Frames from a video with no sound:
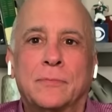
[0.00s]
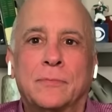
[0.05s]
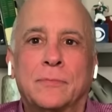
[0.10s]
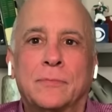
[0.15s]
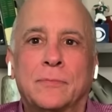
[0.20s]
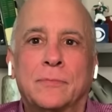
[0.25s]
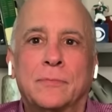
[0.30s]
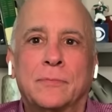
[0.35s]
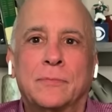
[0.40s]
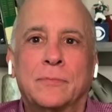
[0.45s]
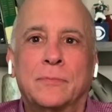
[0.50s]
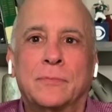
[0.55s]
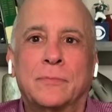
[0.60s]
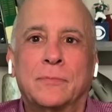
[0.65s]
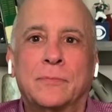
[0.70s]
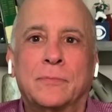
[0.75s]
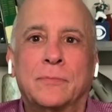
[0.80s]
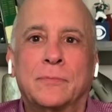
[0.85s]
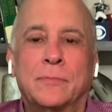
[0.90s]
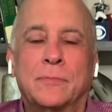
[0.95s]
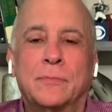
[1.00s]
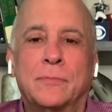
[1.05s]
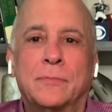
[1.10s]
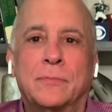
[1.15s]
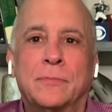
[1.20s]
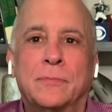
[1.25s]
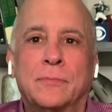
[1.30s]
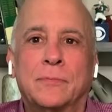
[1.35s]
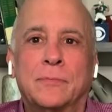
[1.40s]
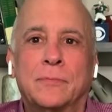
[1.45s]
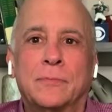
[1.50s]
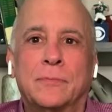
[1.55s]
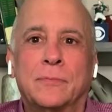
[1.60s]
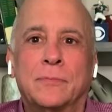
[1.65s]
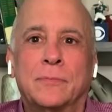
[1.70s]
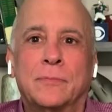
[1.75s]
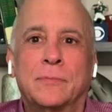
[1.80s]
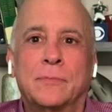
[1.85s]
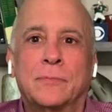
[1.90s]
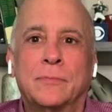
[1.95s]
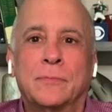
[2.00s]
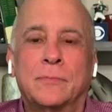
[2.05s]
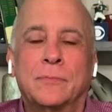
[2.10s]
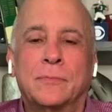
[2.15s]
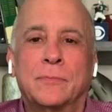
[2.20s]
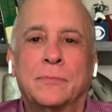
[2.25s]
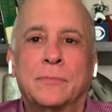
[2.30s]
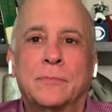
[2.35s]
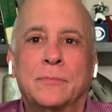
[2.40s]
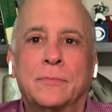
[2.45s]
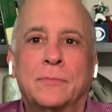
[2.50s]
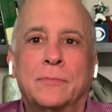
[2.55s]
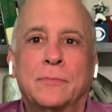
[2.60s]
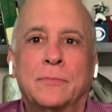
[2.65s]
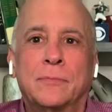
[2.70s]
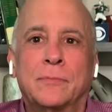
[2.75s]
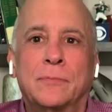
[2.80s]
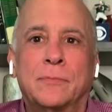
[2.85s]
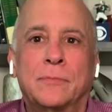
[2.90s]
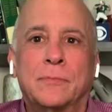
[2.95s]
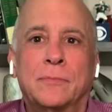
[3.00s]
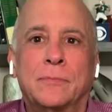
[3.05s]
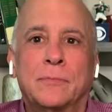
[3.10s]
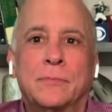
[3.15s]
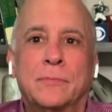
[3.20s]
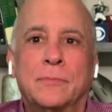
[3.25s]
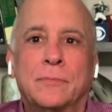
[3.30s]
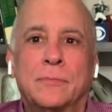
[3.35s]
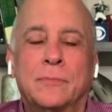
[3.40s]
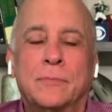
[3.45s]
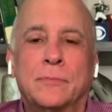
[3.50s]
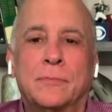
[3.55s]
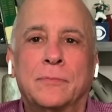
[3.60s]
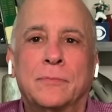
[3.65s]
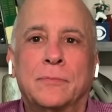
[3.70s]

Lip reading: No words are spoken by the person on screen.